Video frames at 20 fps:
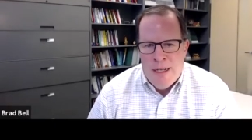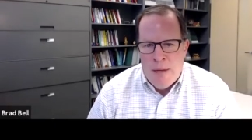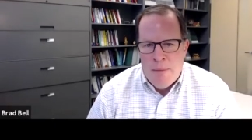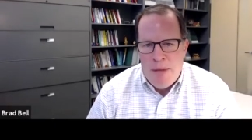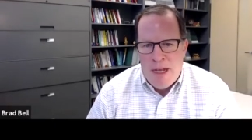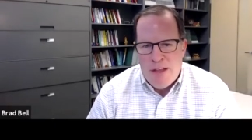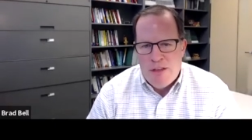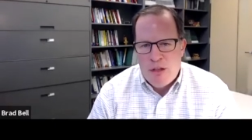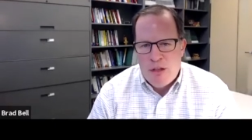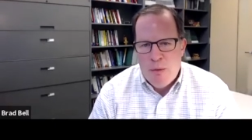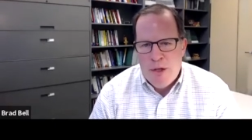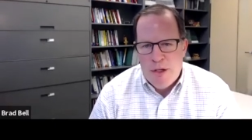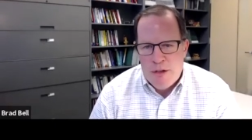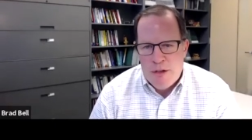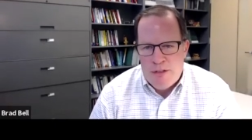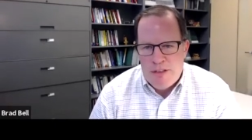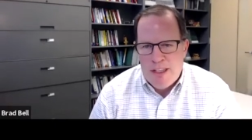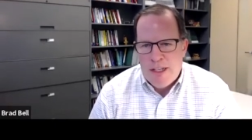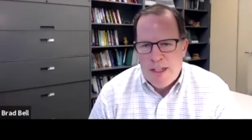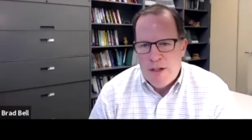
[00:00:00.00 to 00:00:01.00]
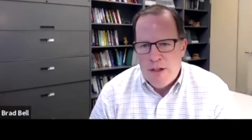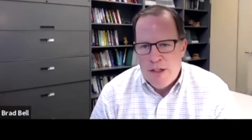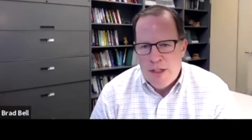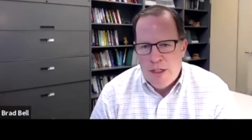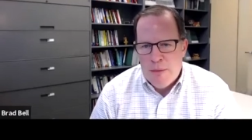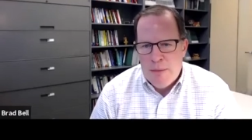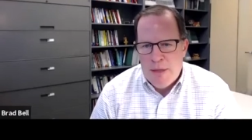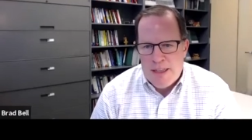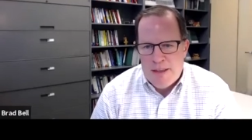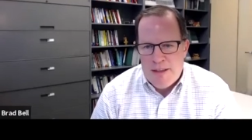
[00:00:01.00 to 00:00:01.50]
based on what you were saying earlier
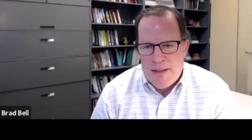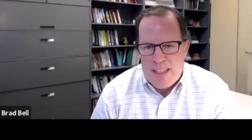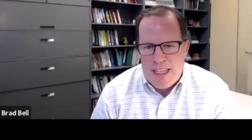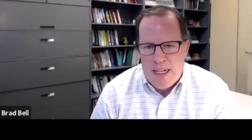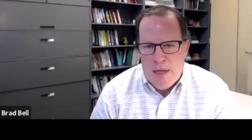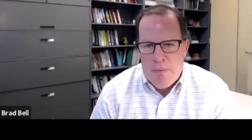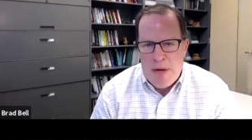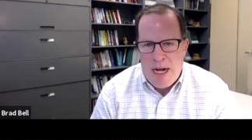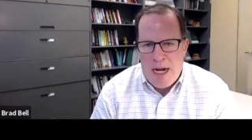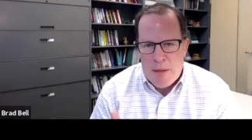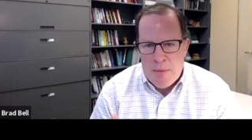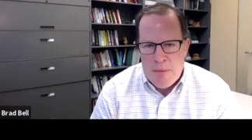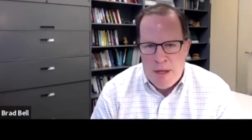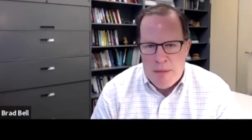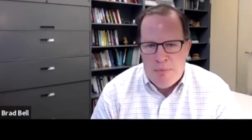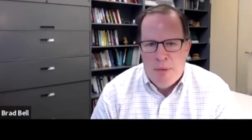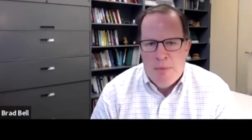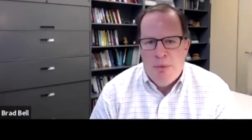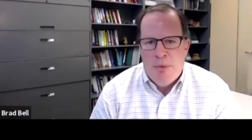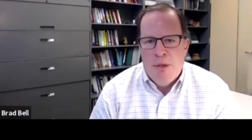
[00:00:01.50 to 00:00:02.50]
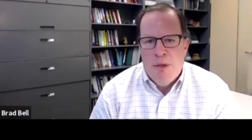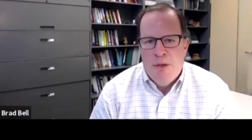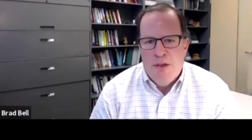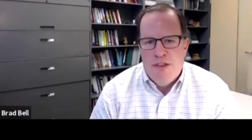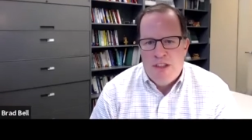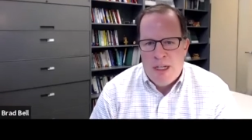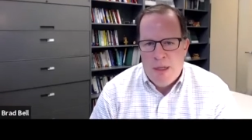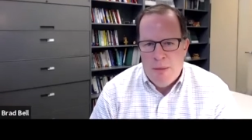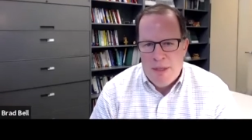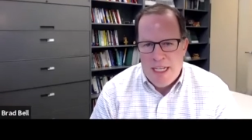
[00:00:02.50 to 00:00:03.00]
about this kind of bottom up
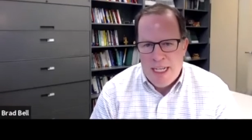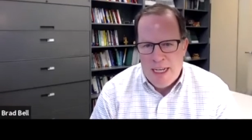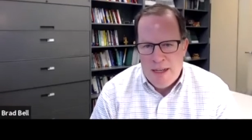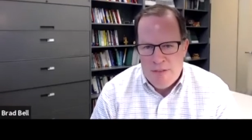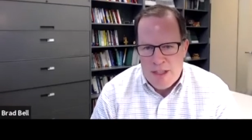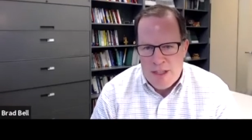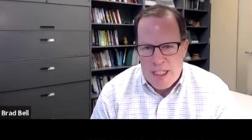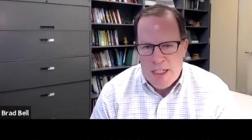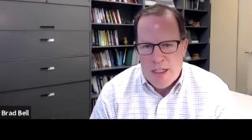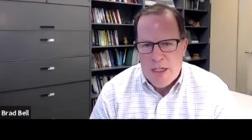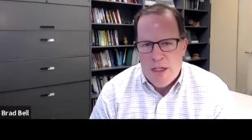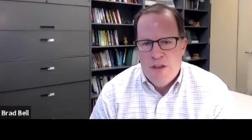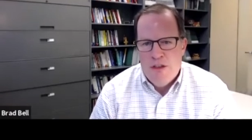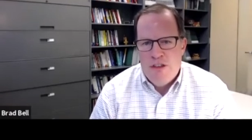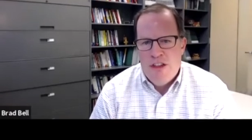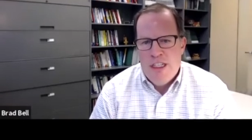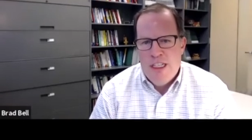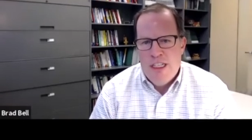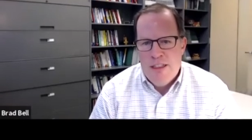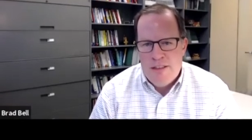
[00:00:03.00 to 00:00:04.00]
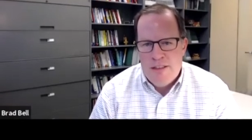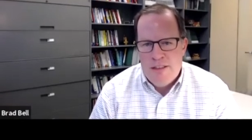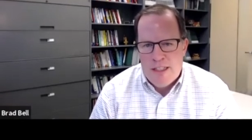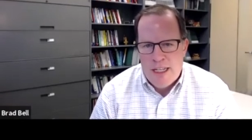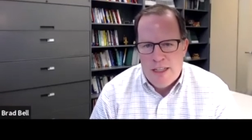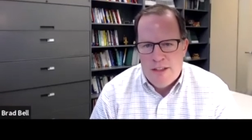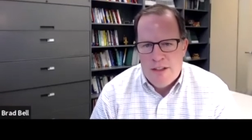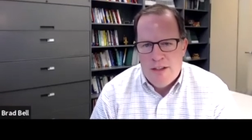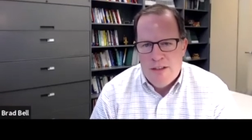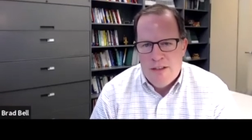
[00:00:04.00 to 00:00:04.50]
approach coming out of the ERGs and
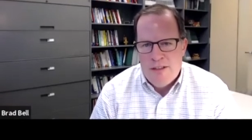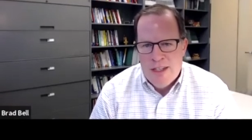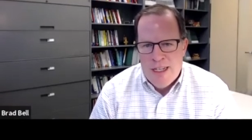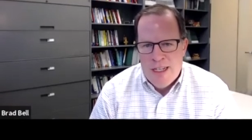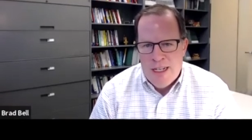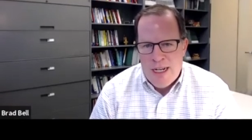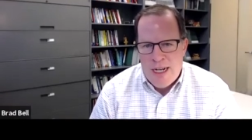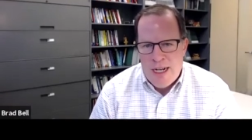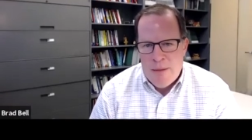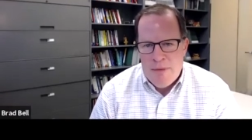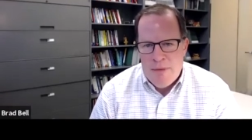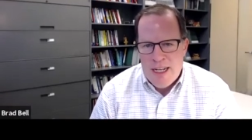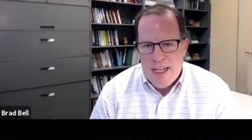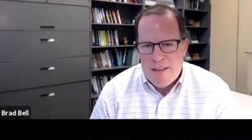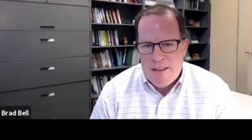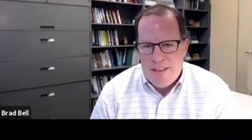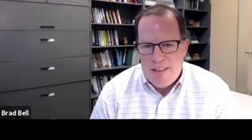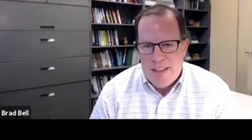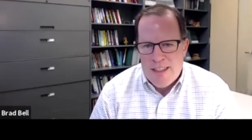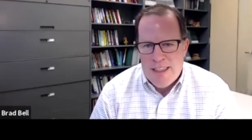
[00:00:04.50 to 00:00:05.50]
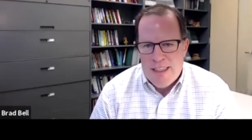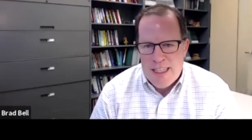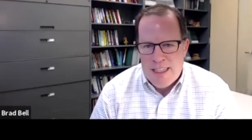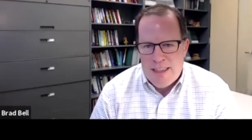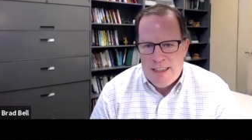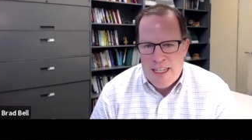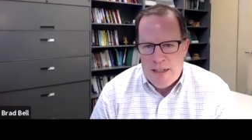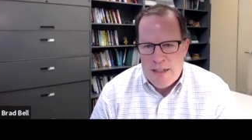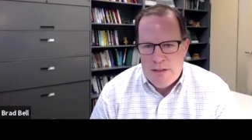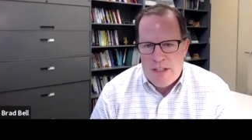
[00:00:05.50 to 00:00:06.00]
others, I'm guessing that
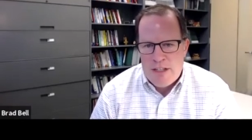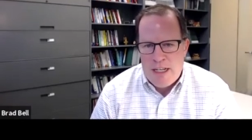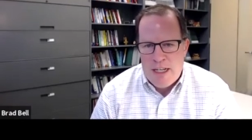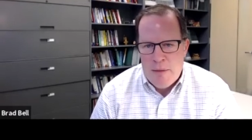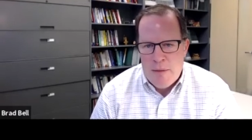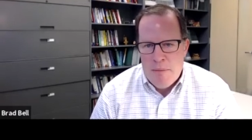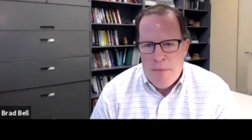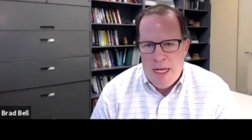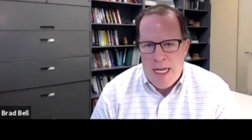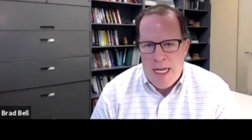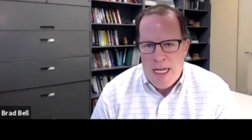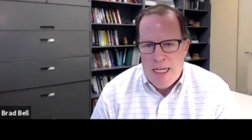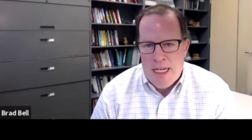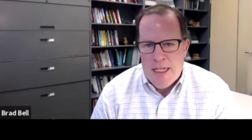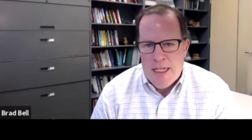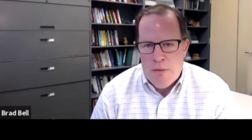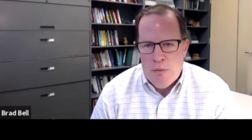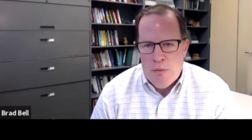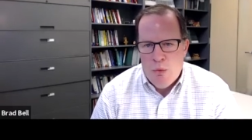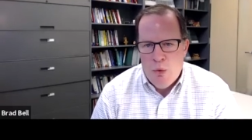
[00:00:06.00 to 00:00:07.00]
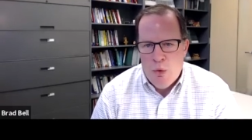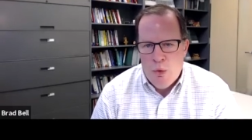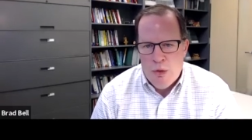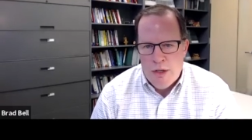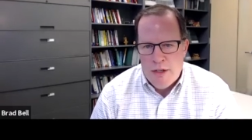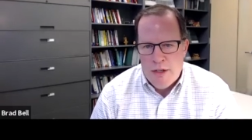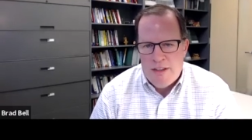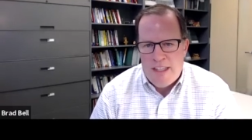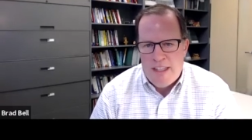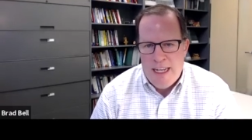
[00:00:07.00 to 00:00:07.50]
that's kind of made it
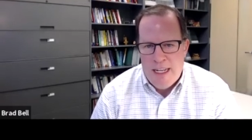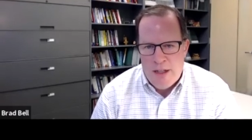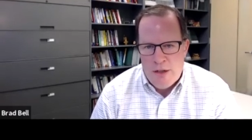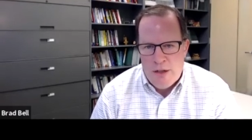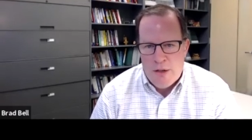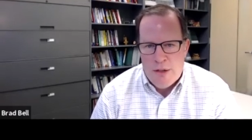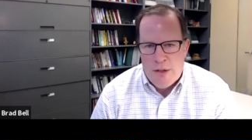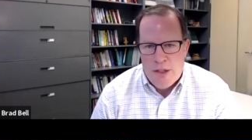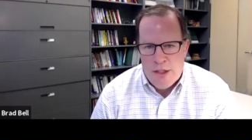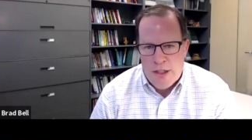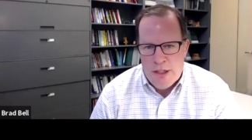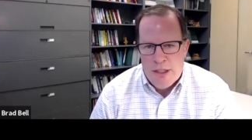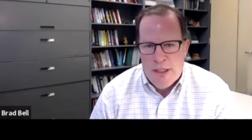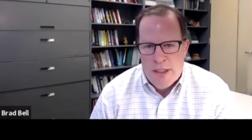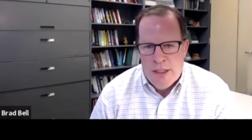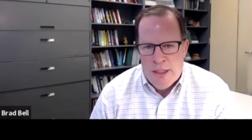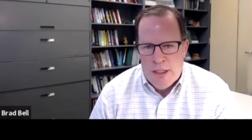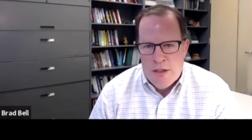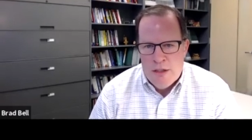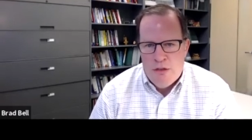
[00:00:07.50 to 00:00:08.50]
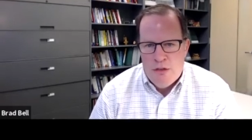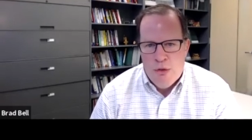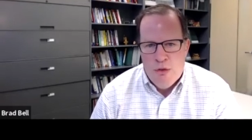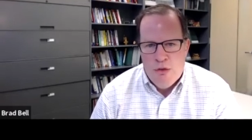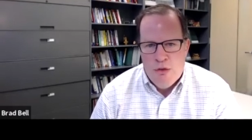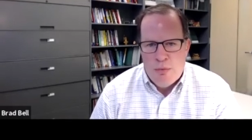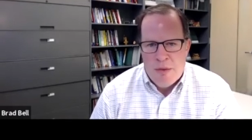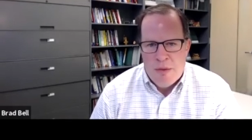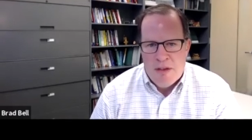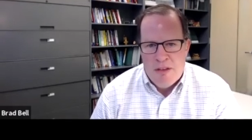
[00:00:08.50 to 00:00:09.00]
more tailored to
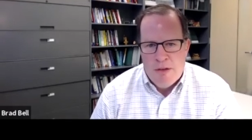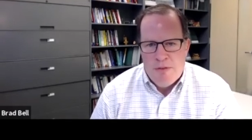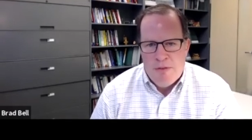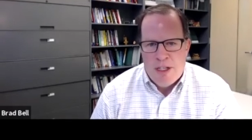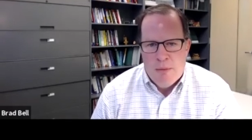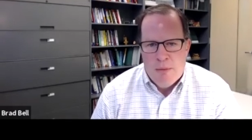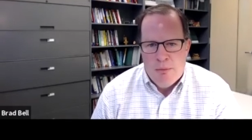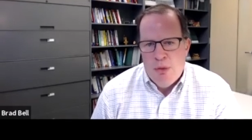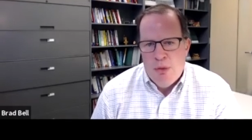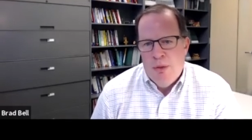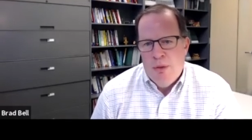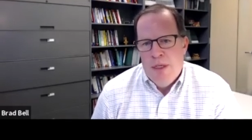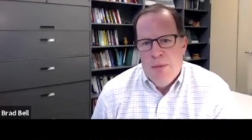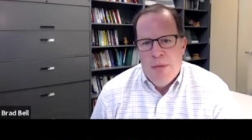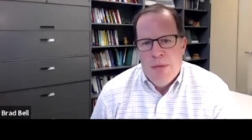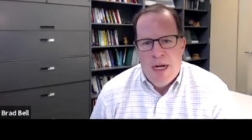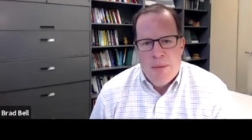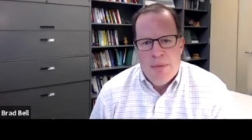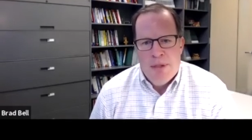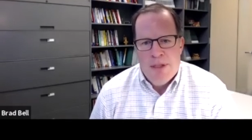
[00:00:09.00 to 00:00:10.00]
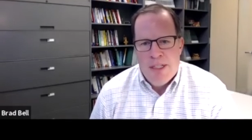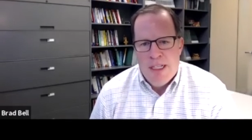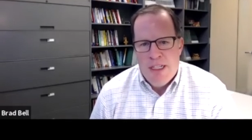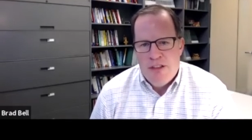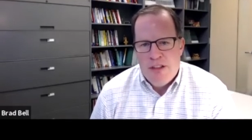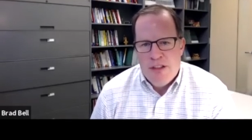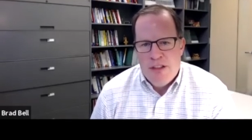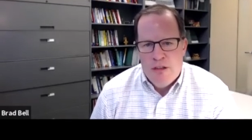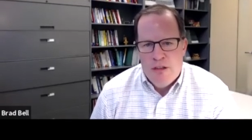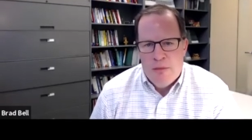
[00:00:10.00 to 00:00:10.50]
specific employee
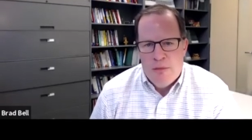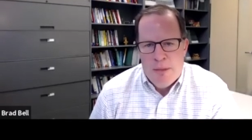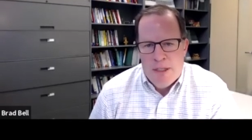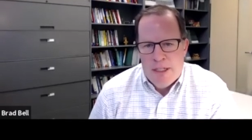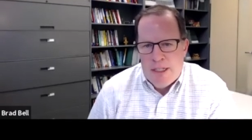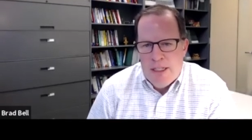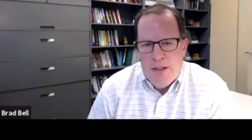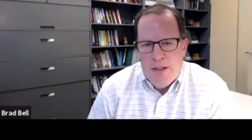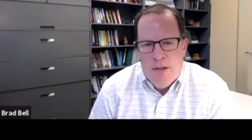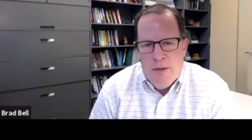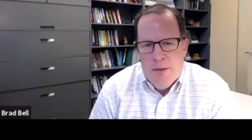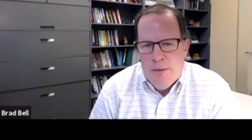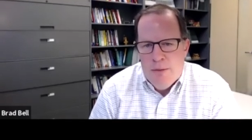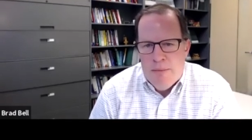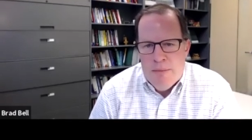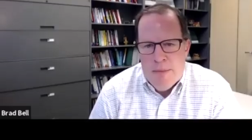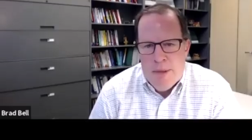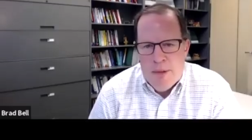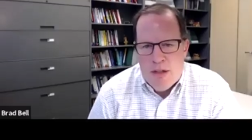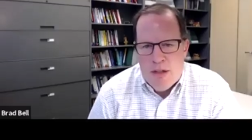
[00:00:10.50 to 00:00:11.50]
populations, but can you yeah.